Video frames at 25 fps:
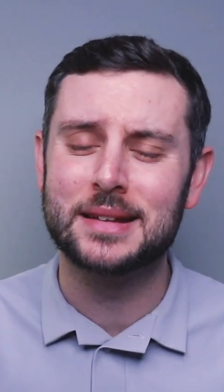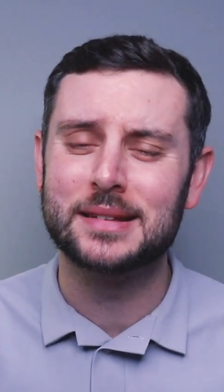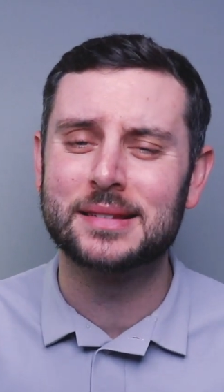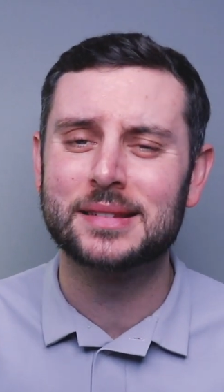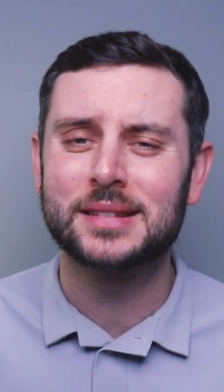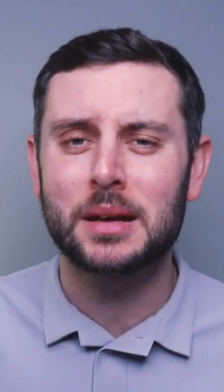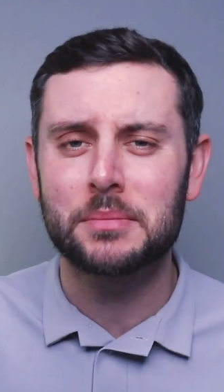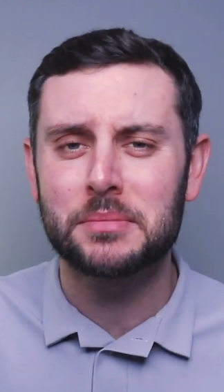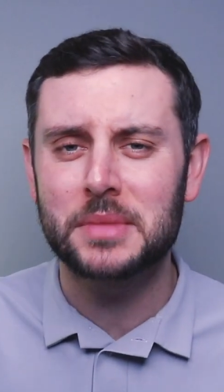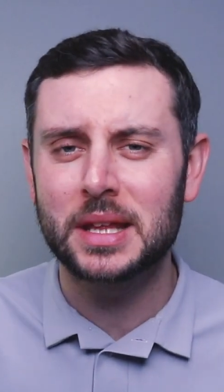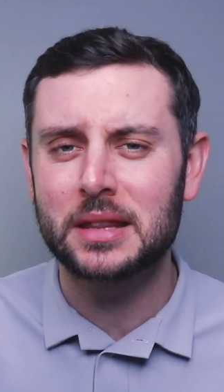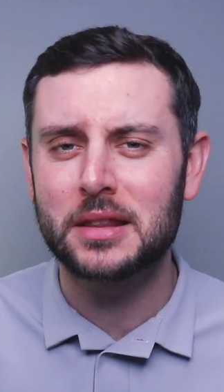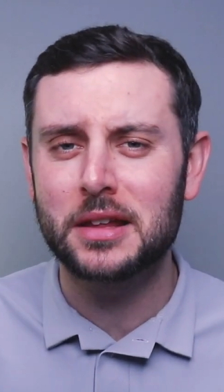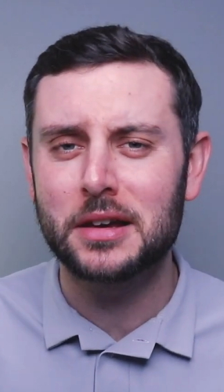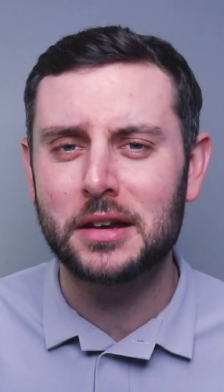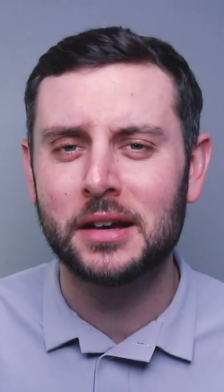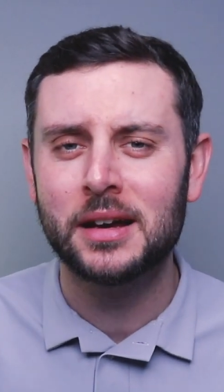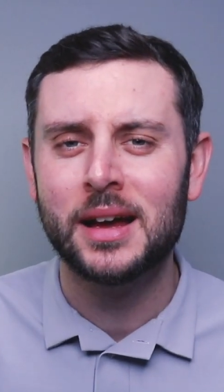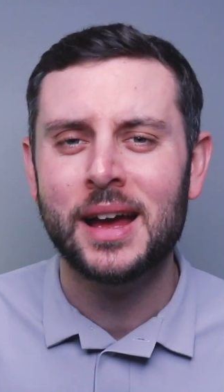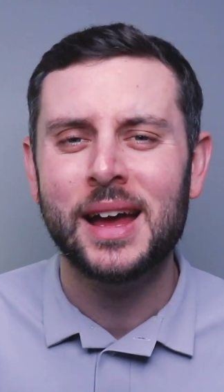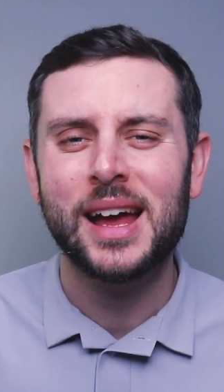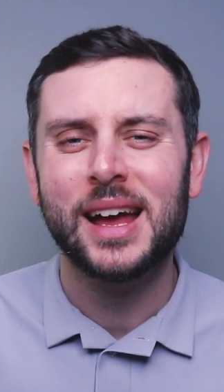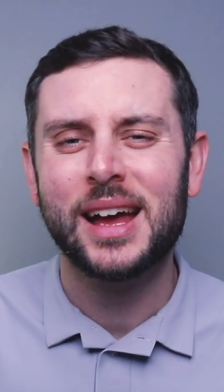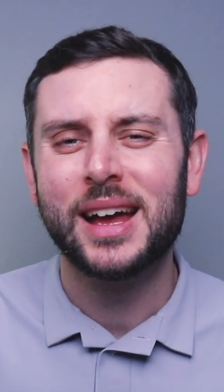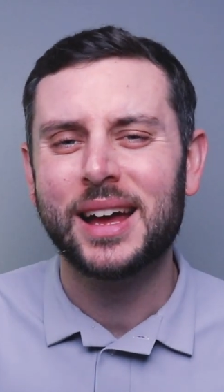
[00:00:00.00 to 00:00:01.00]
and something
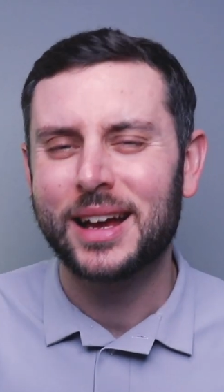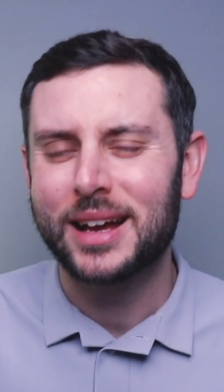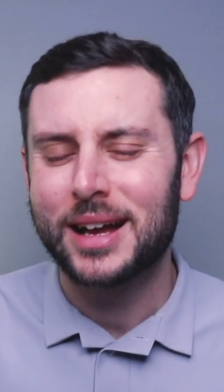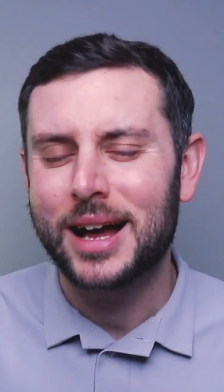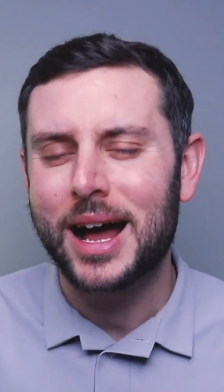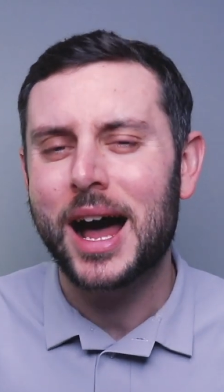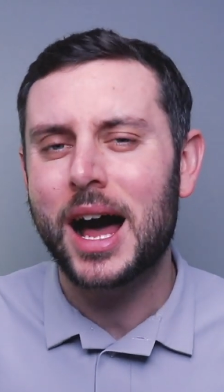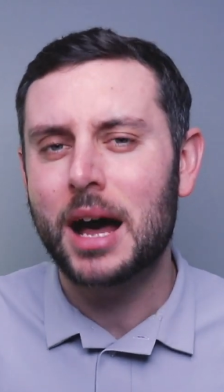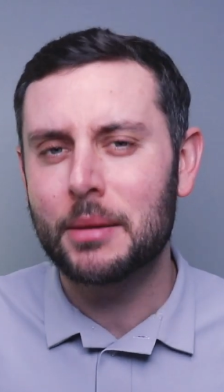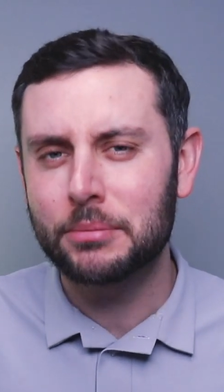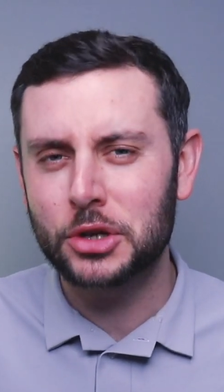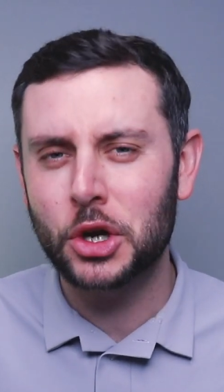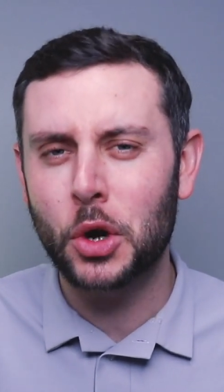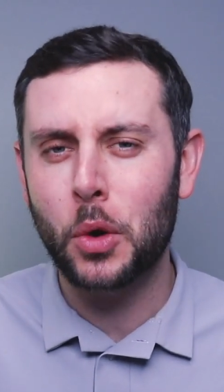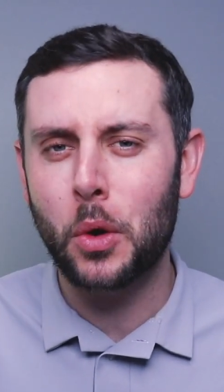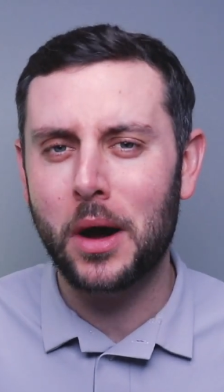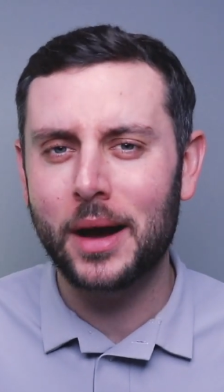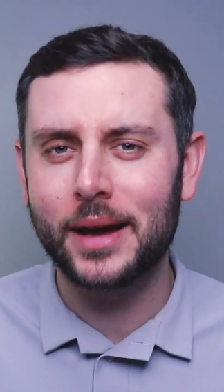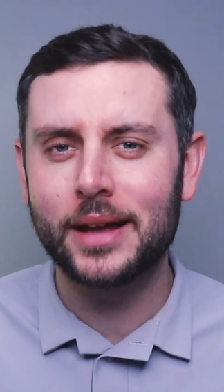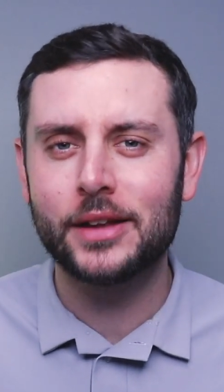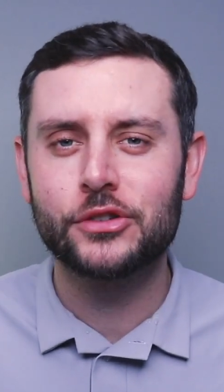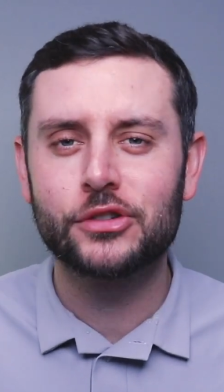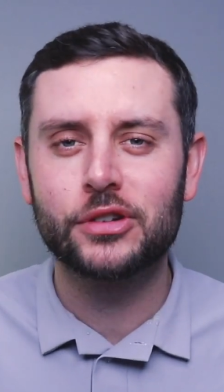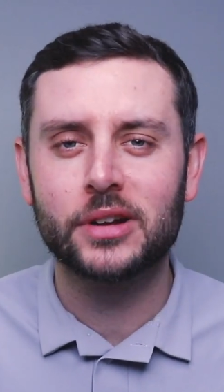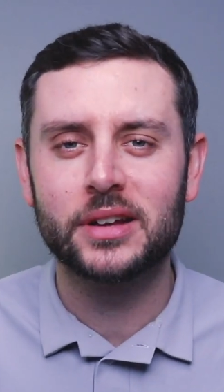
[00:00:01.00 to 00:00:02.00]
that I'm
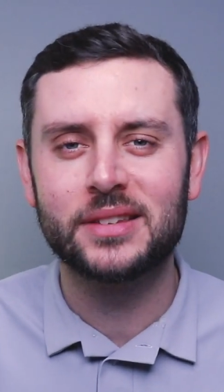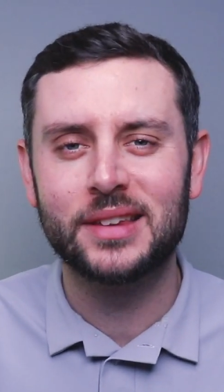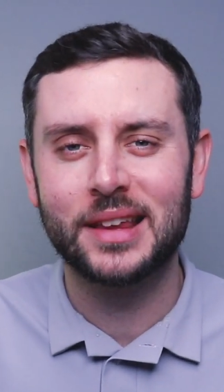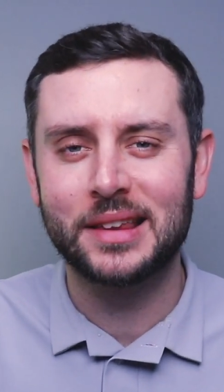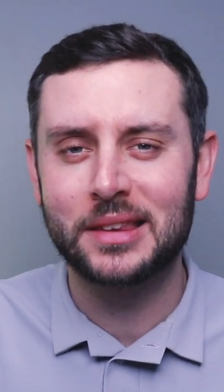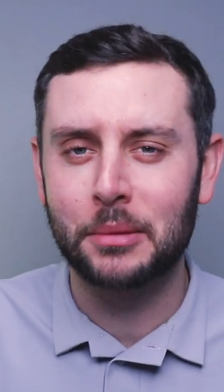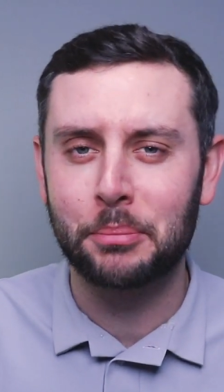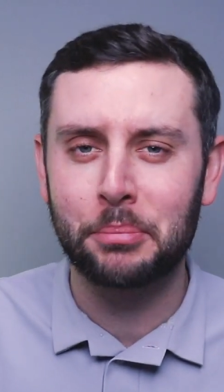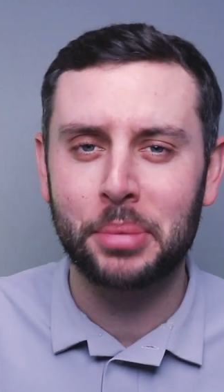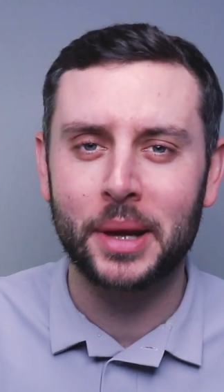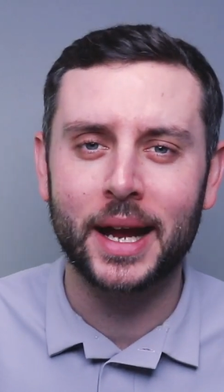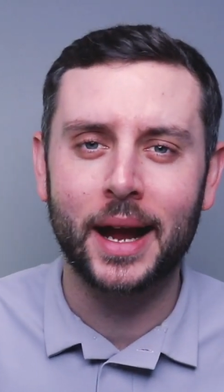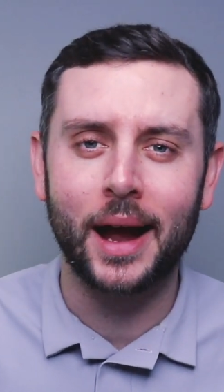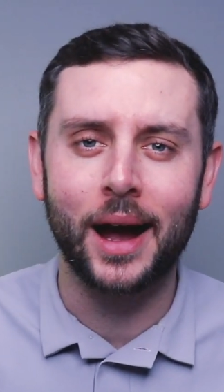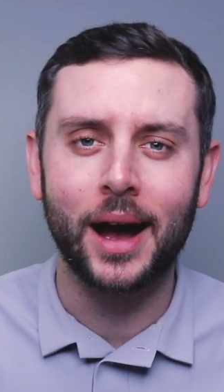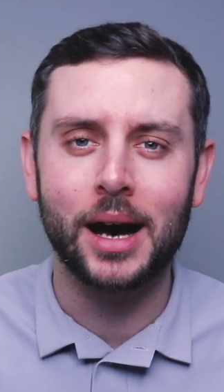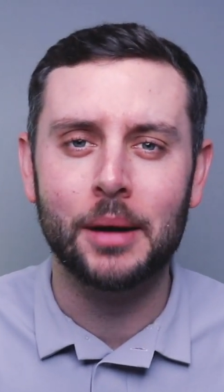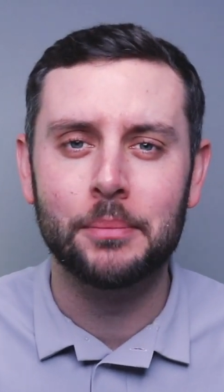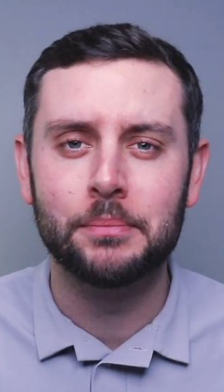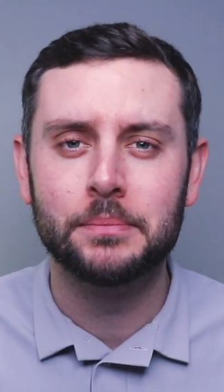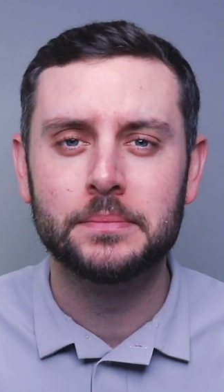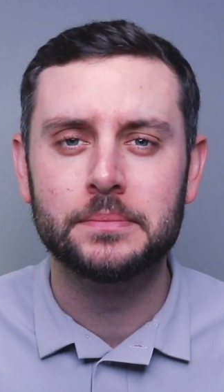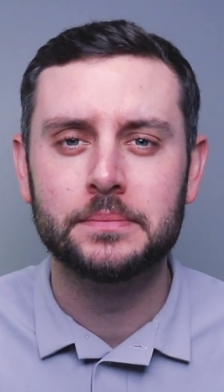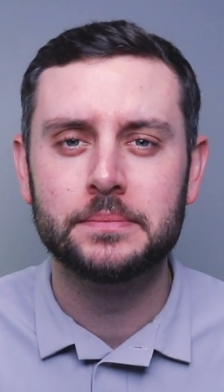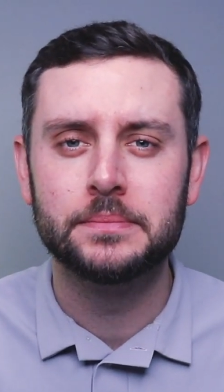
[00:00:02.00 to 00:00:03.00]
quite interested to pick
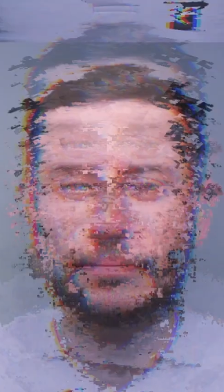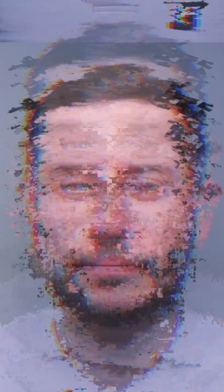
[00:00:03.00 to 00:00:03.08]
up.